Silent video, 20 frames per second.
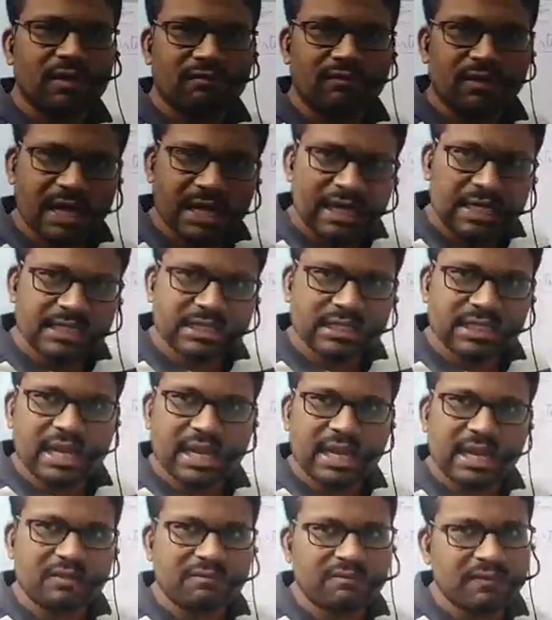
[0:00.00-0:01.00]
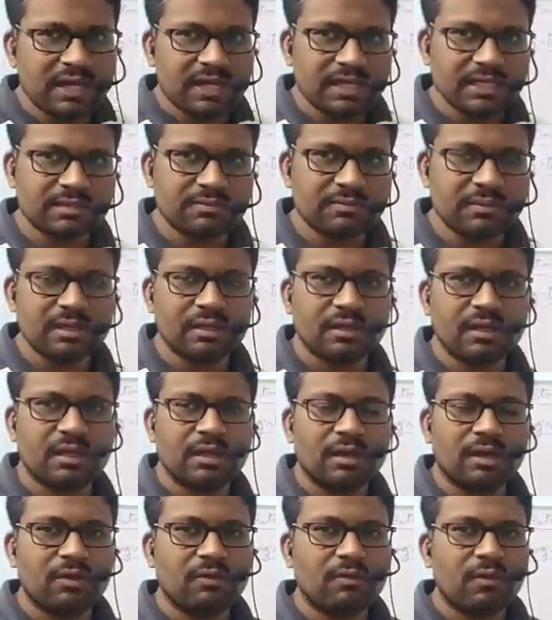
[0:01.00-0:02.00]
Fehling's A and Fehling's B.
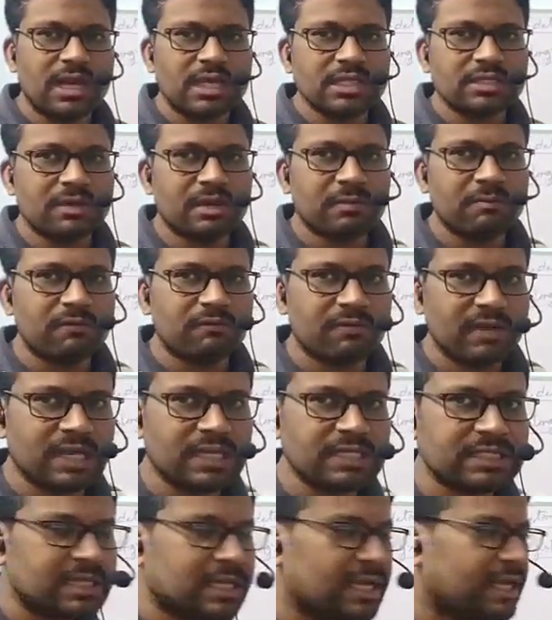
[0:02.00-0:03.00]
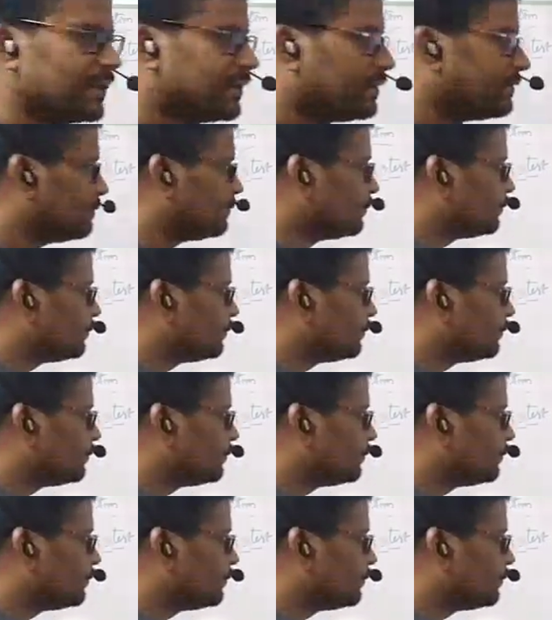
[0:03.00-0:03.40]
Now what is meant by Fehling's A?